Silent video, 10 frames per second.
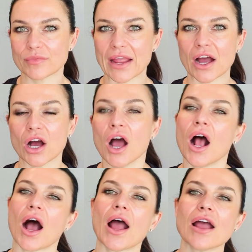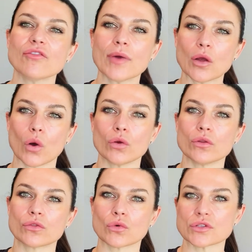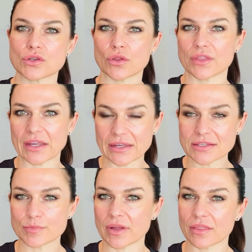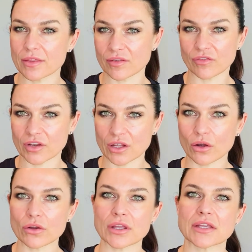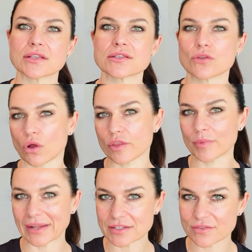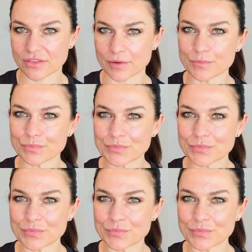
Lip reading: Now, I have my own thoughts on these, but this video is not the place for them.